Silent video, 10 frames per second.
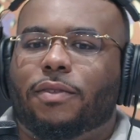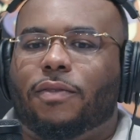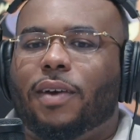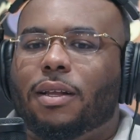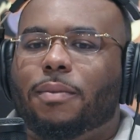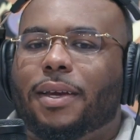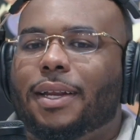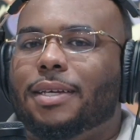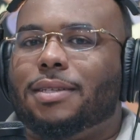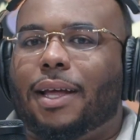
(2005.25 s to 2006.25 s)
of development
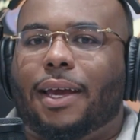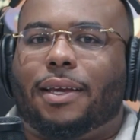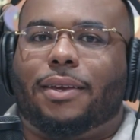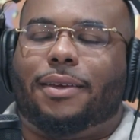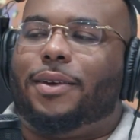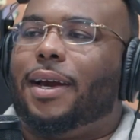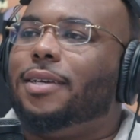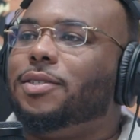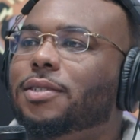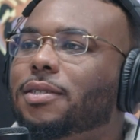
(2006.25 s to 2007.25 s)
as like, you
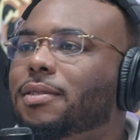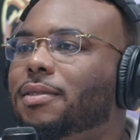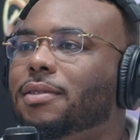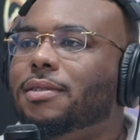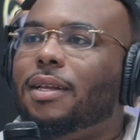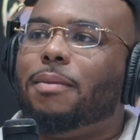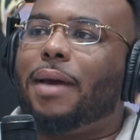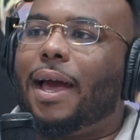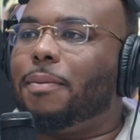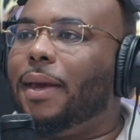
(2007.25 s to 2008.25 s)
guys are just sitting
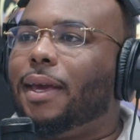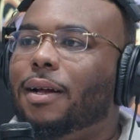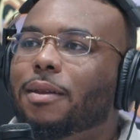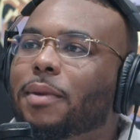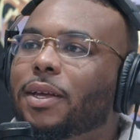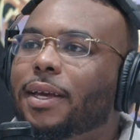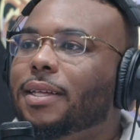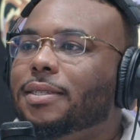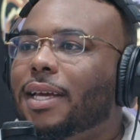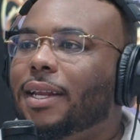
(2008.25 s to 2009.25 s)
back making all the
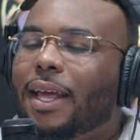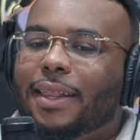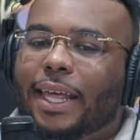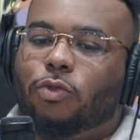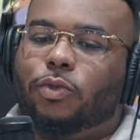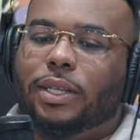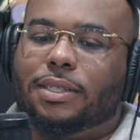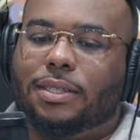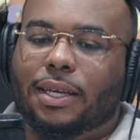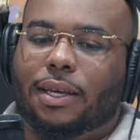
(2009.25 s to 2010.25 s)
millions, and they don't really
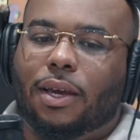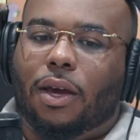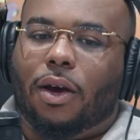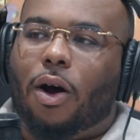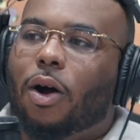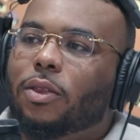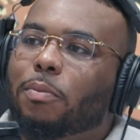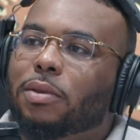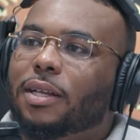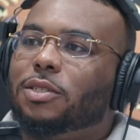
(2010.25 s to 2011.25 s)
see all the
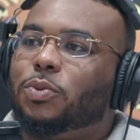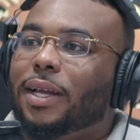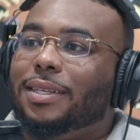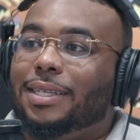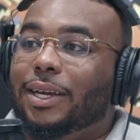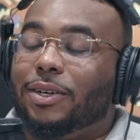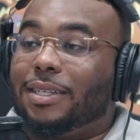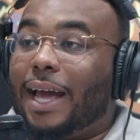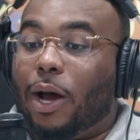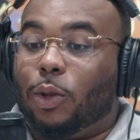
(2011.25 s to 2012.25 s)
blood, sweat, and tears
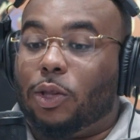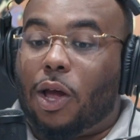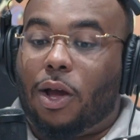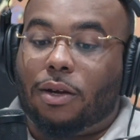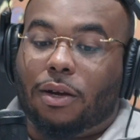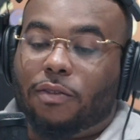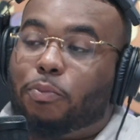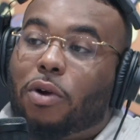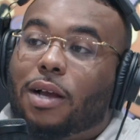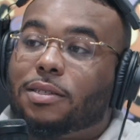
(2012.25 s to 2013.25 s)
and how long of a
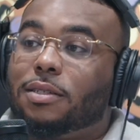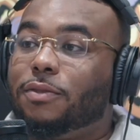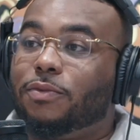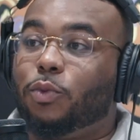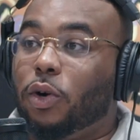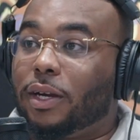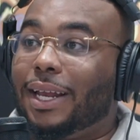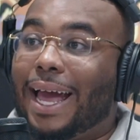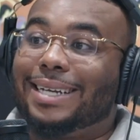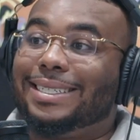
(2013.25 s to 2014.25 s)
process of work
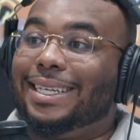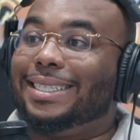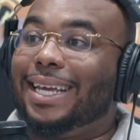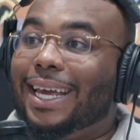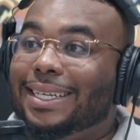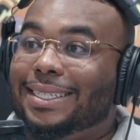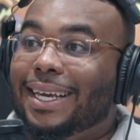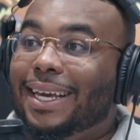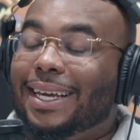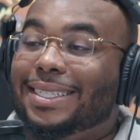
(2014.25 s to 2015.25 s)
it actually takes
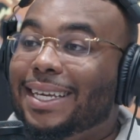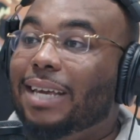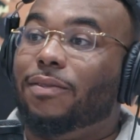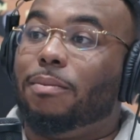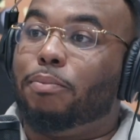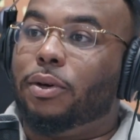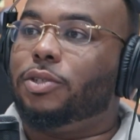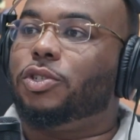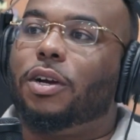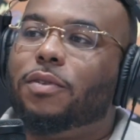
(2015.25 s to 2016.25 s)
to even put a
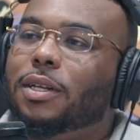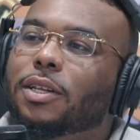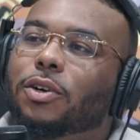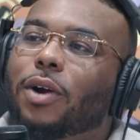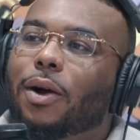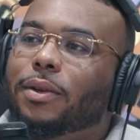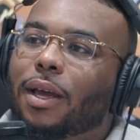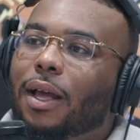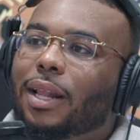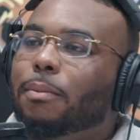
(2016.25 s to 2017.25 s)
shovel in the ground.
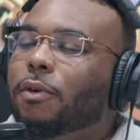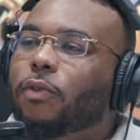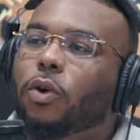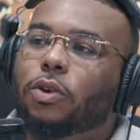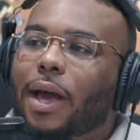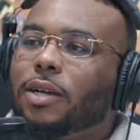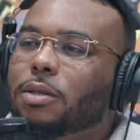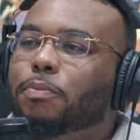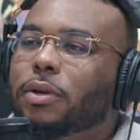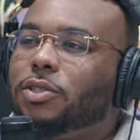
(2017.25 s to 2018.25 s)
Like, before you
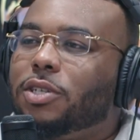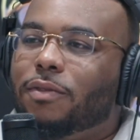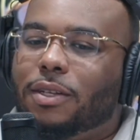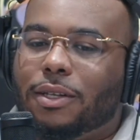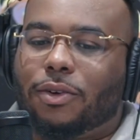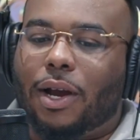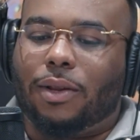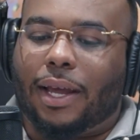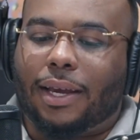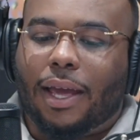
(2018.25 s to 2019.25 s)
actually put a shovel in the
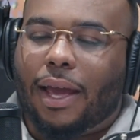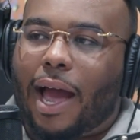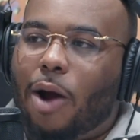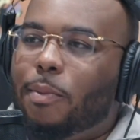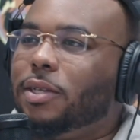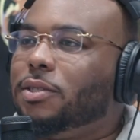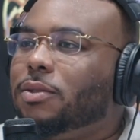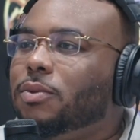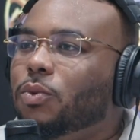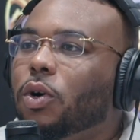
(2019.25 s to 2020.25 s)
ground, like, how
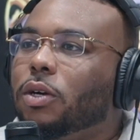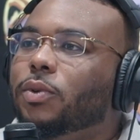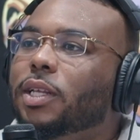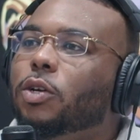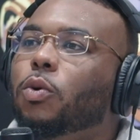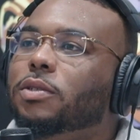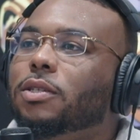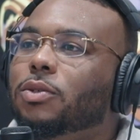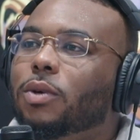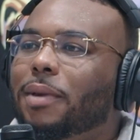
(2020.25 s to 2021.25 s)
much work really goes
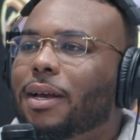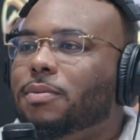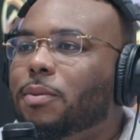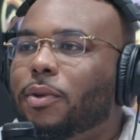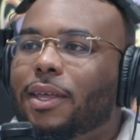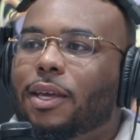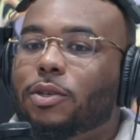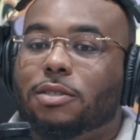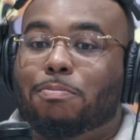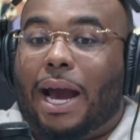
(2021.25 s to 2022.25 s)
into it? Because people think you
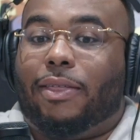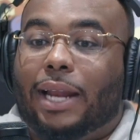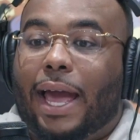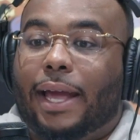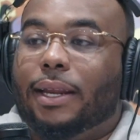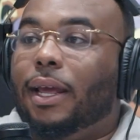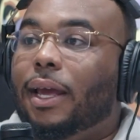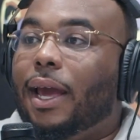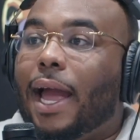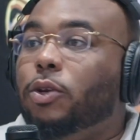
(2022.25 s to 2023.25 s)
just buy the land
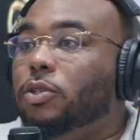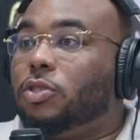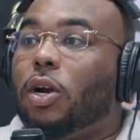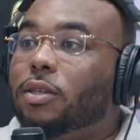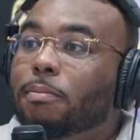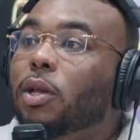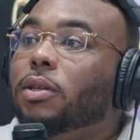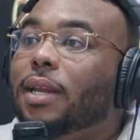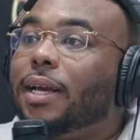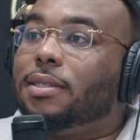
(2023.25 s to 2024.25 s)
and you just start to
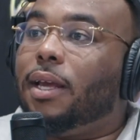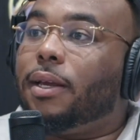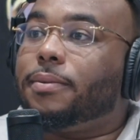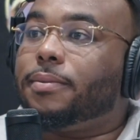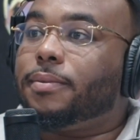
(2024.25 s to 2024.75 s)
build the next day.